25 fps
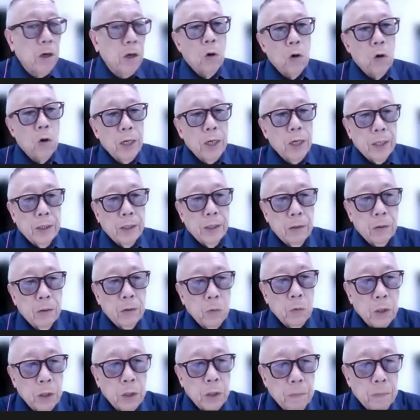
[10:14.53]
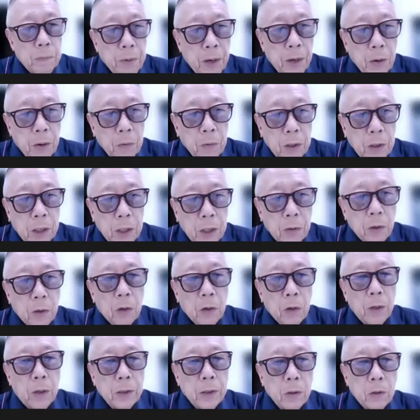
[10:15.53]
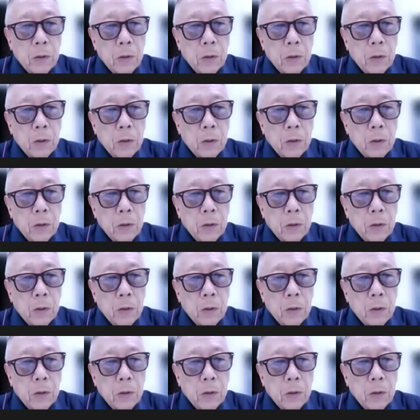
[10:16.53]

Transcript: organ with Ba Wei Di Huang Wan.